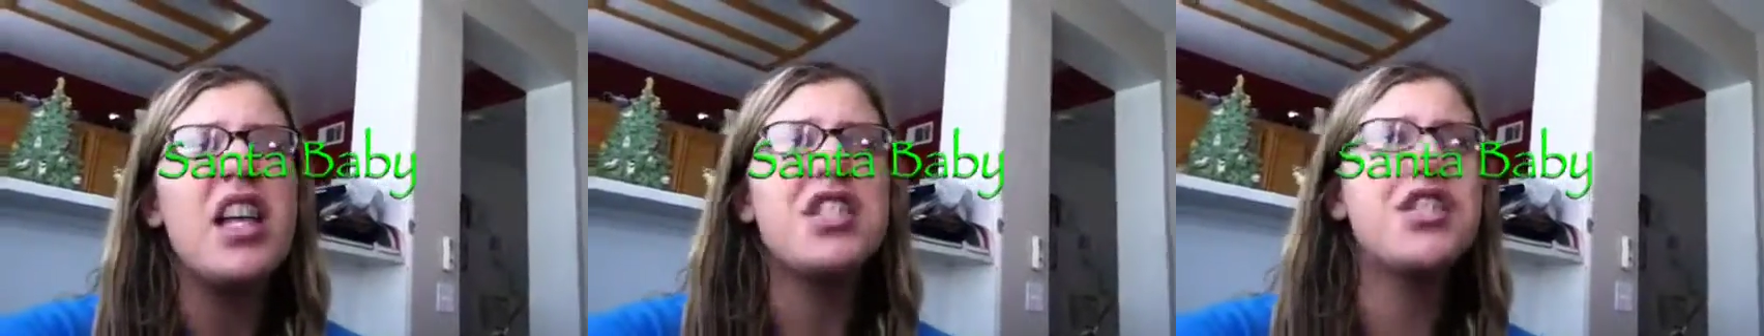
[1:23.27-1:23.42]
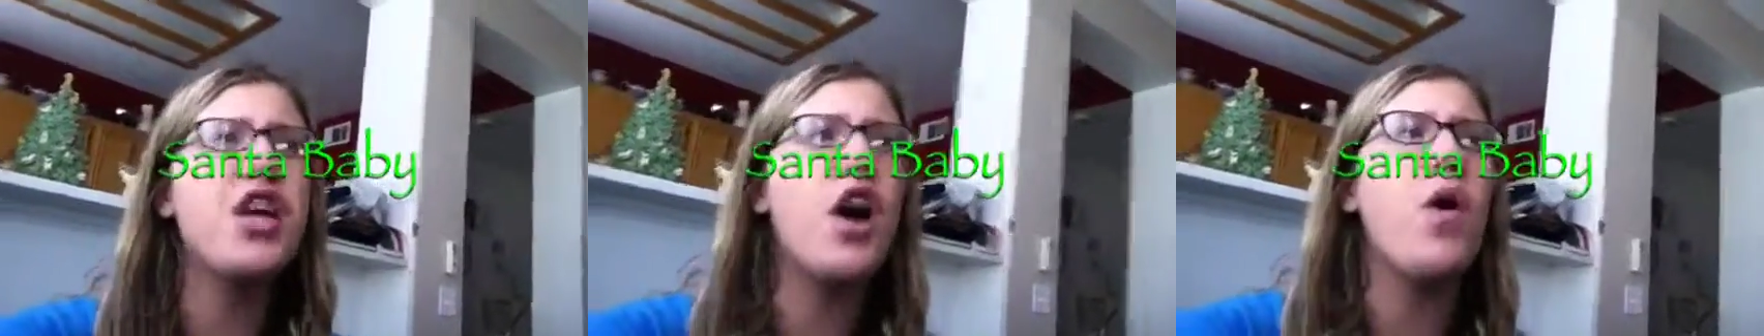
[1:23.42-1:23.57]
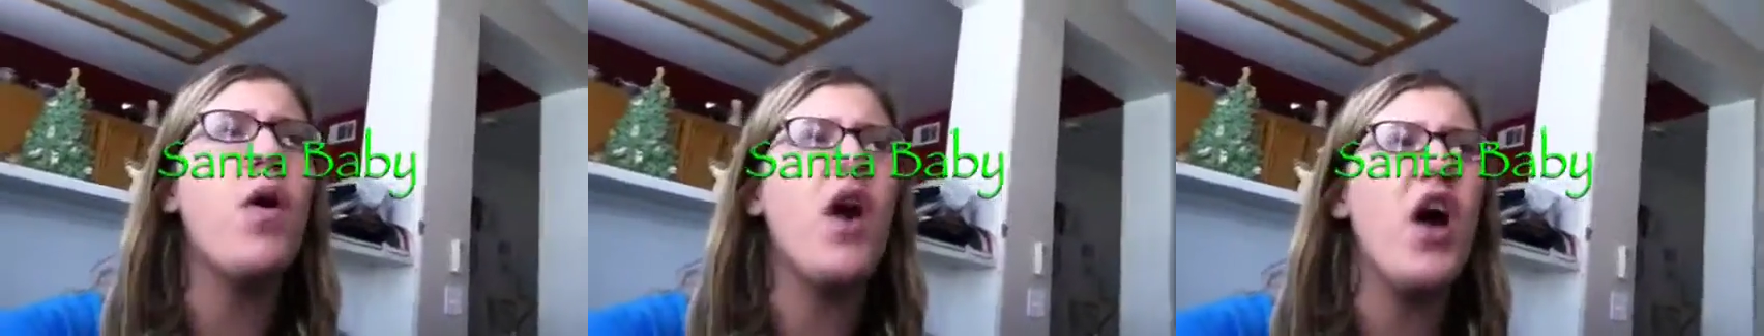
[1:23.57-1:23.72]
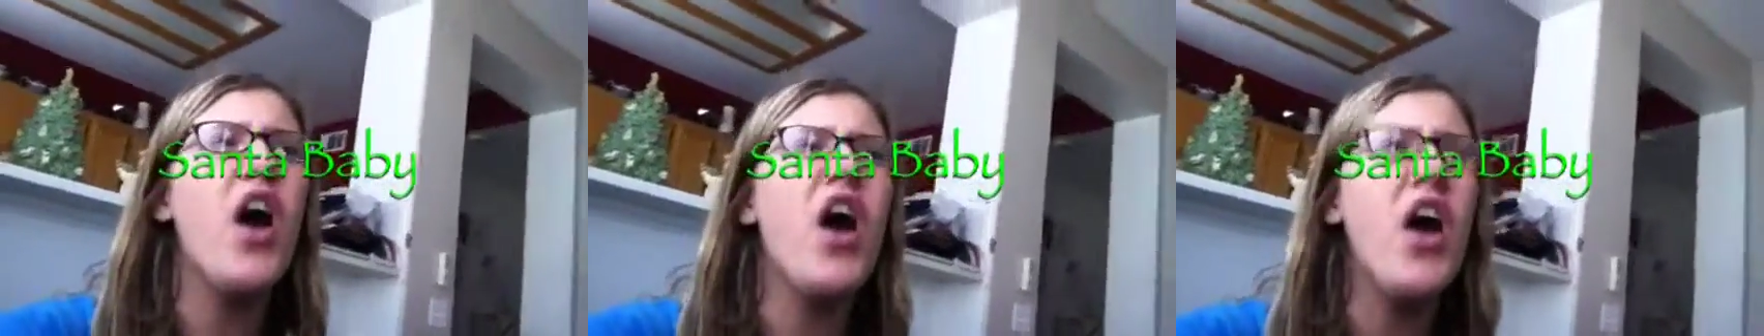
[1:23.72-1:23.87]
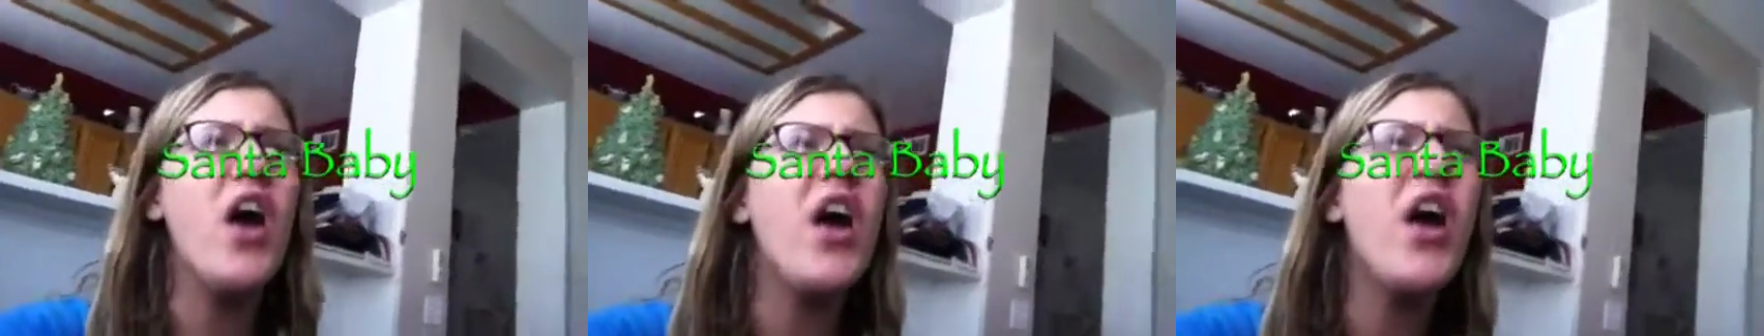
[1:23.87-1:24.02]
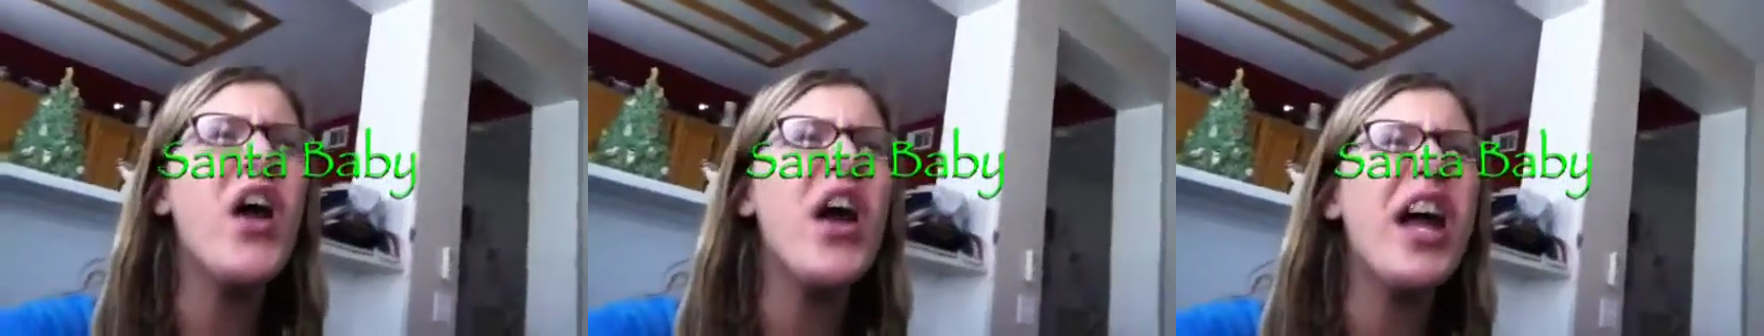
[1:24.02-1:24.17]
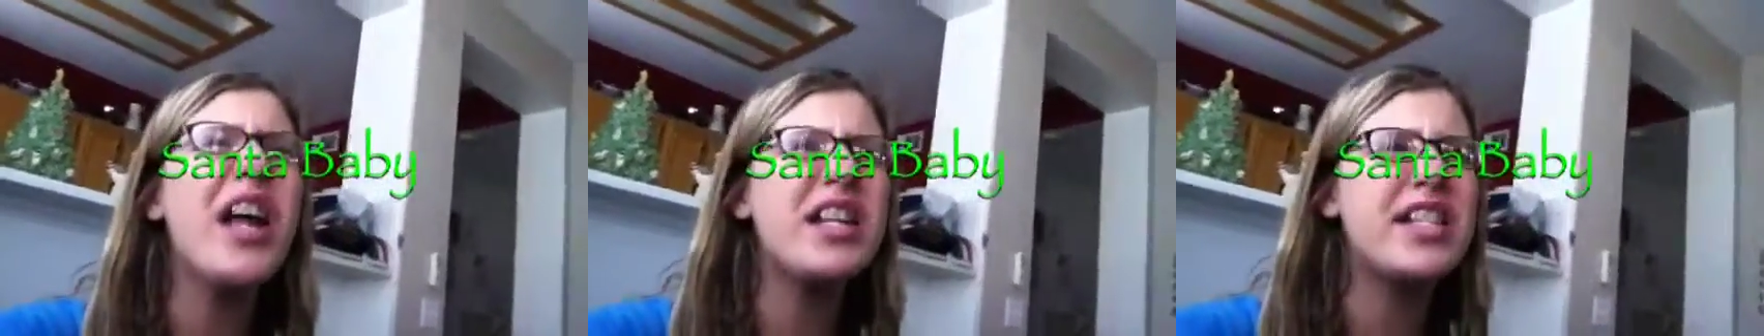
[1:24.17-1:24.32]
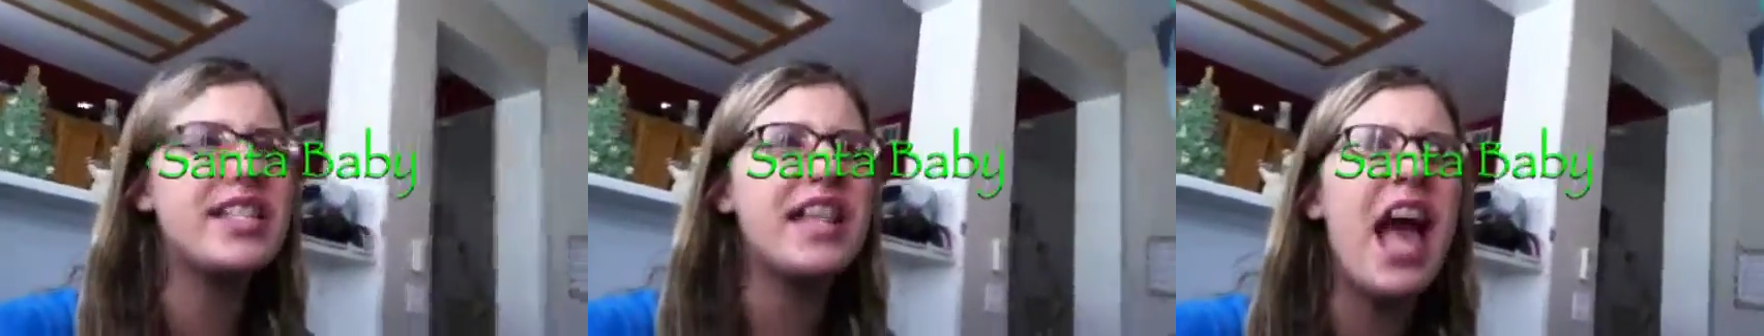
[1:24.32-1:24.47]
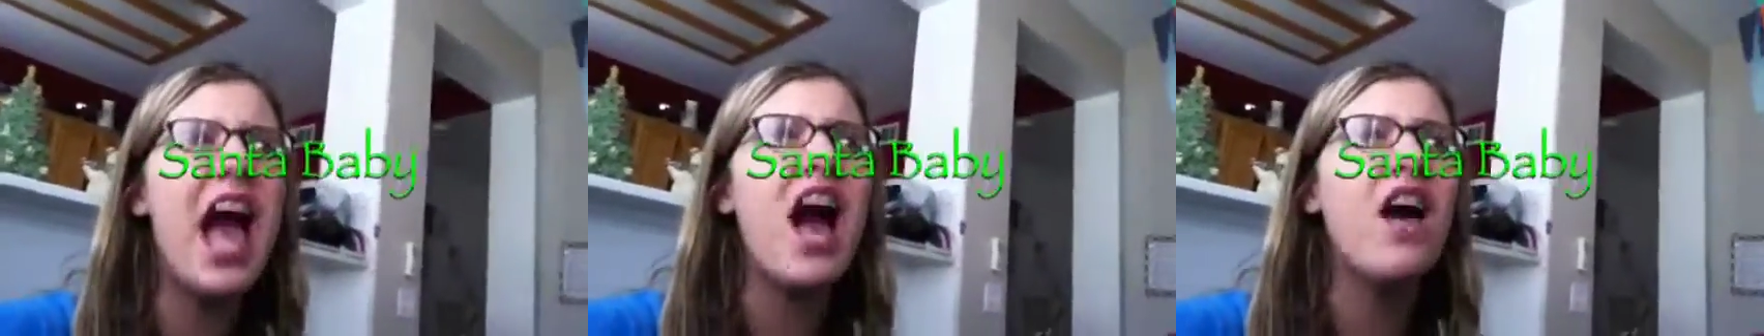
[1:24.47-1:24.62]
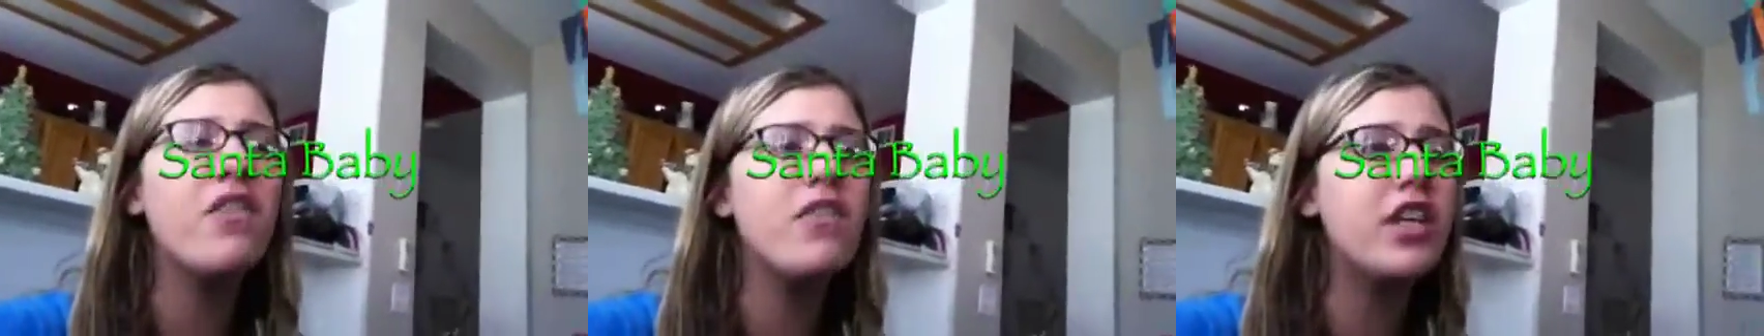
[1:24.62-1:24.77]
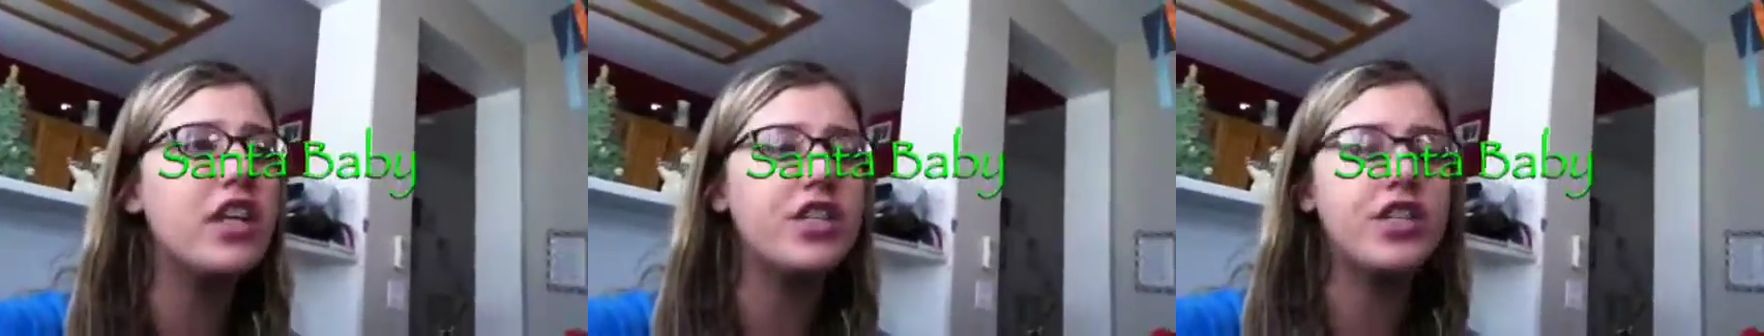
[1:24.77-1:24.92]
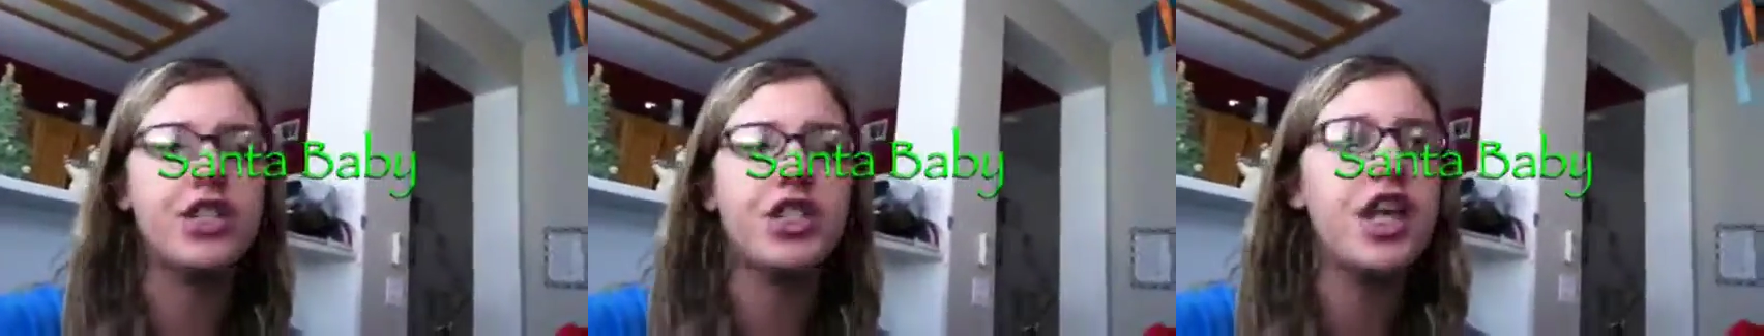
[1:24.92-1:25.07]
so hurry down the